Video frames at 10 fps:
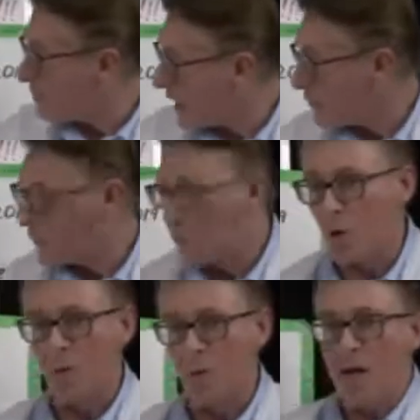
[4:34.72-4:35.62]
a
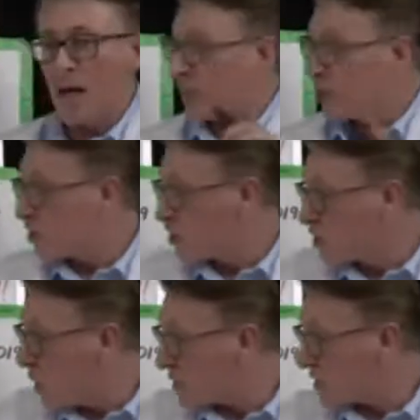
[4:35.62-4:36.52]
platform that is
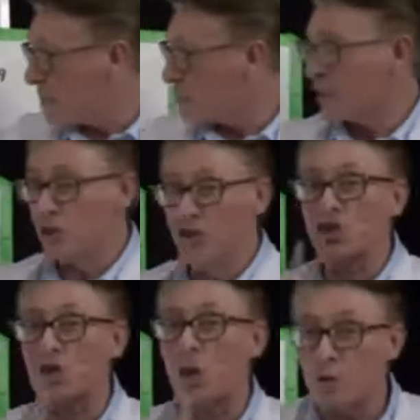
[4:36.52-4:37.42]
so tempting and
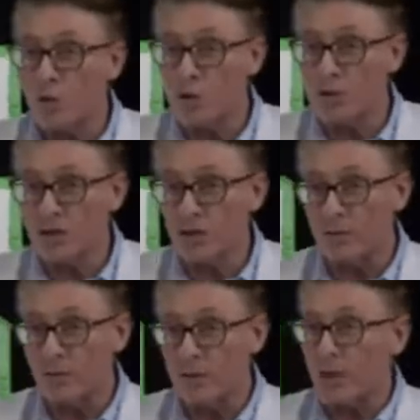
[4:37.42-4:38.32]
so
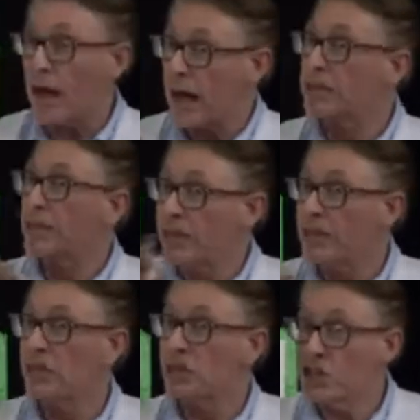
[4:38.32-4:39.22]
lucrative, and
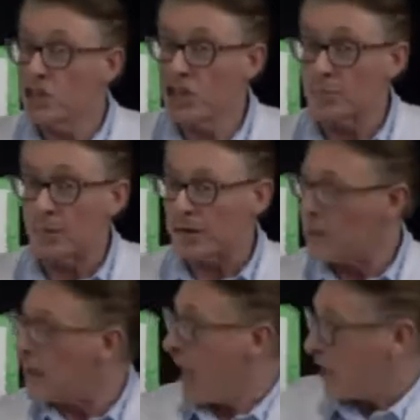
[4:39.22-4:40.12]
it is legitimate,
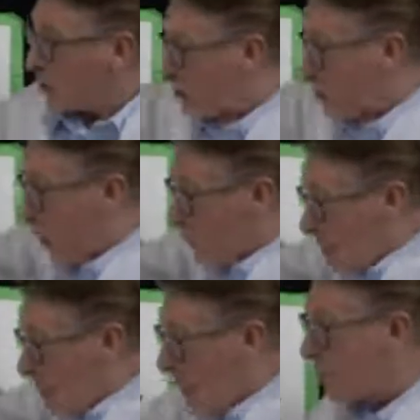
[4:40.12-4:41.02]
and so
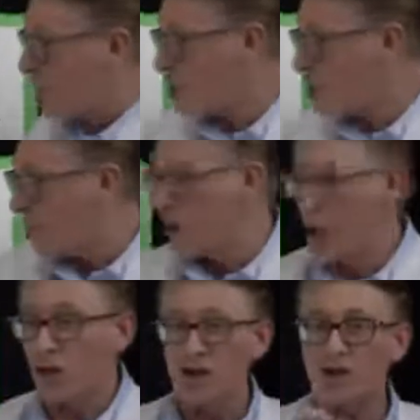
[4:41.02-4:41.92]
many people are jumping
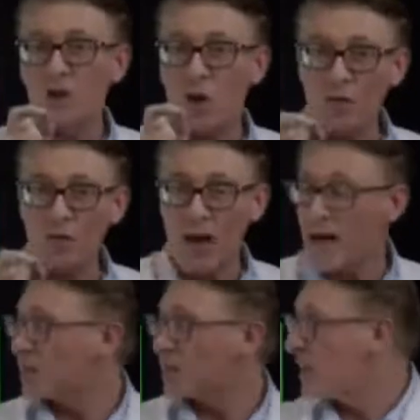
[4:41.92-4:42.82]
on so
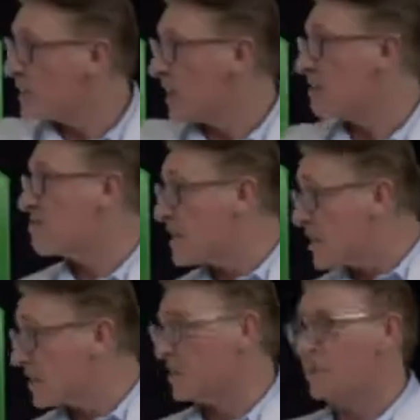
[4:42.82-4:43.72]
fast that
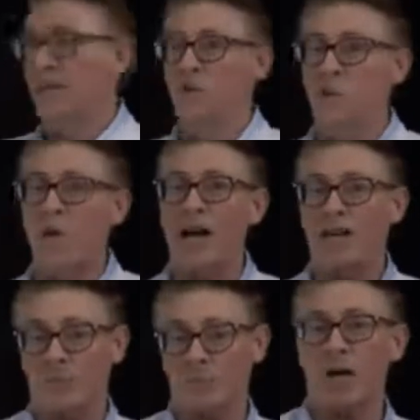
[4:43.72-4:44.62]
this is why
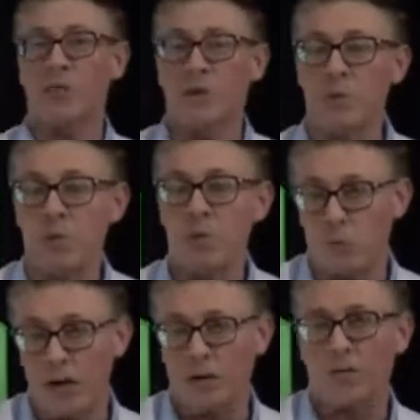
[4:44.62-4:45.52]
it is becoming a
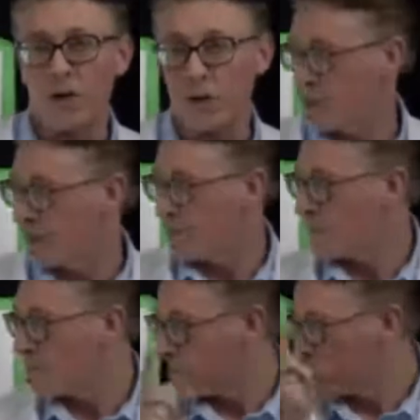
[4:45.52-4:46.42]
worldwide phenomenon.